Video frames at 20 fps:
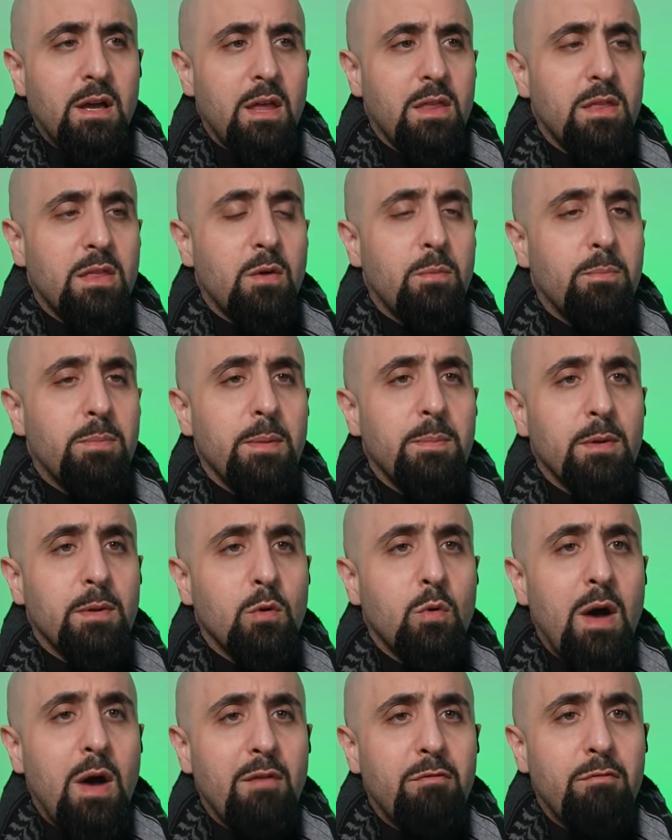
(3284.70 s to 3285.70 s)
And they're people
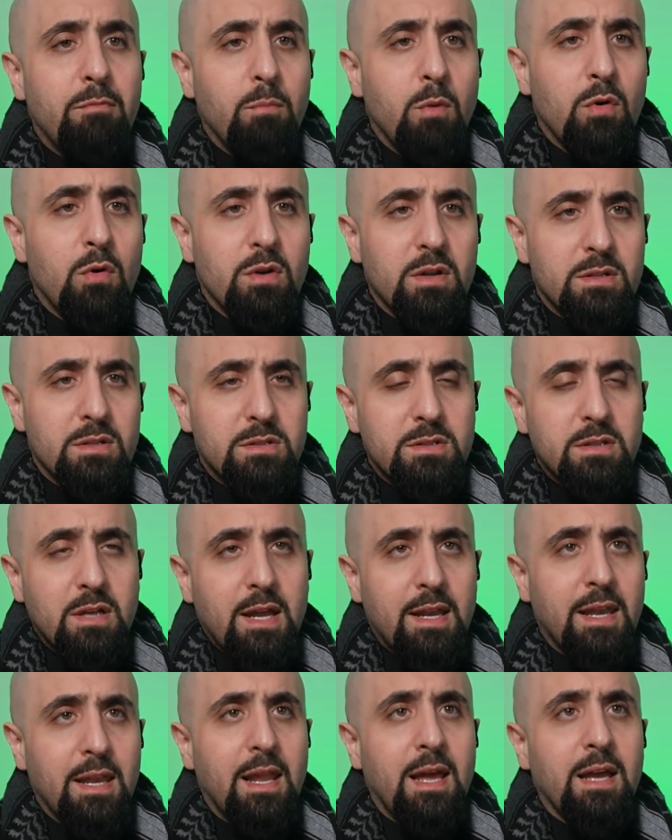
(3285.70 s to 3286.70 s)
who have morals,
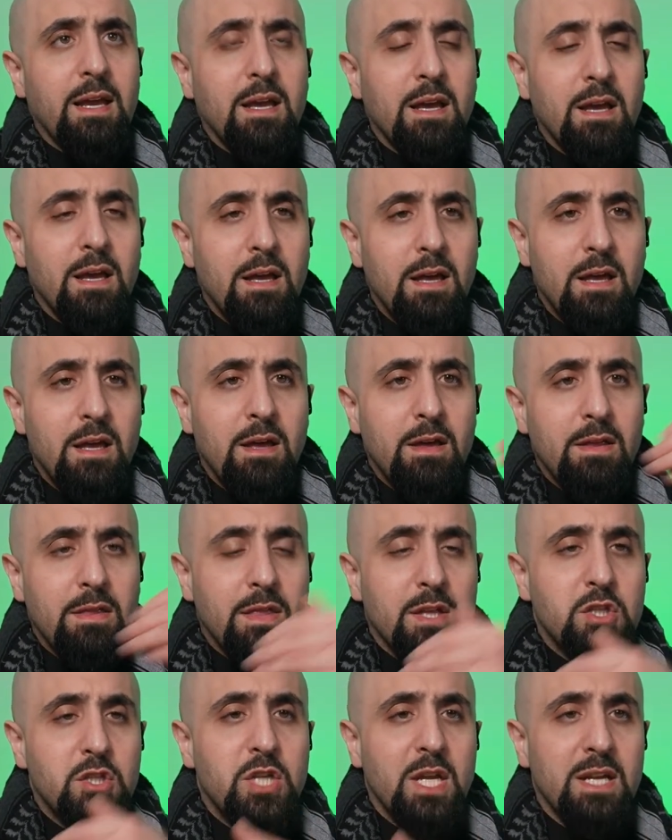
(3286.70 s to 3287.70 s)
unlike
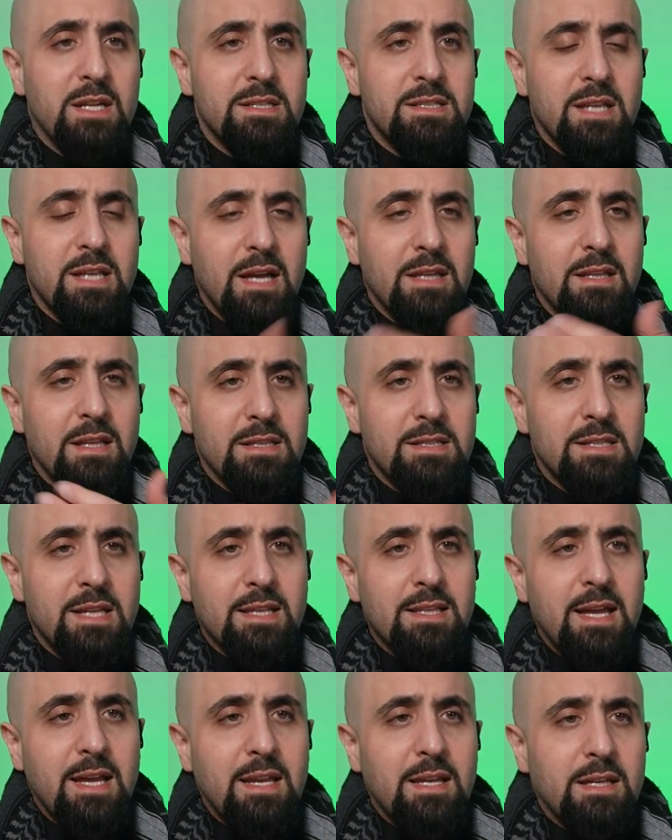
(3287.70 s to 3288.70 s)
the genocidal
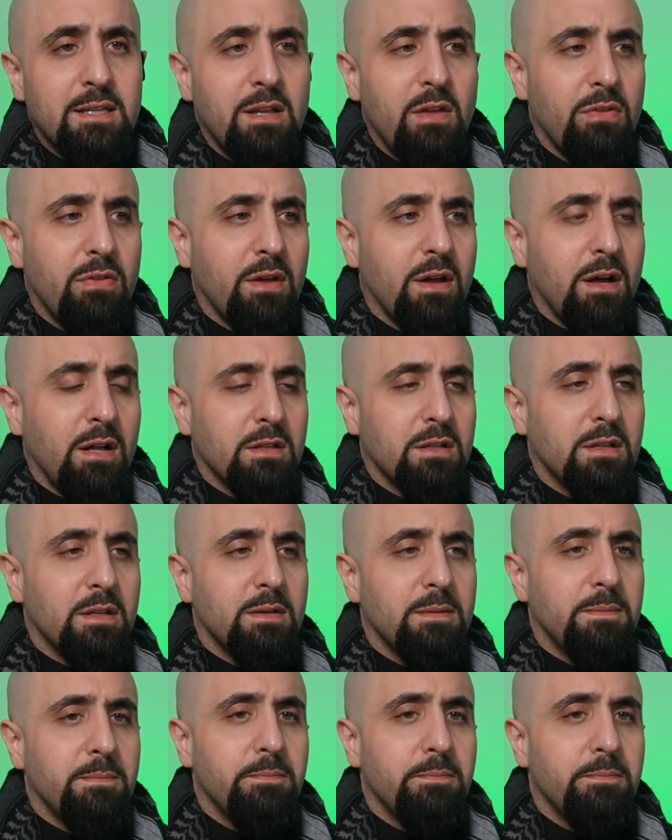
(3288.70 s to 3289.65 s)
satanic death cult,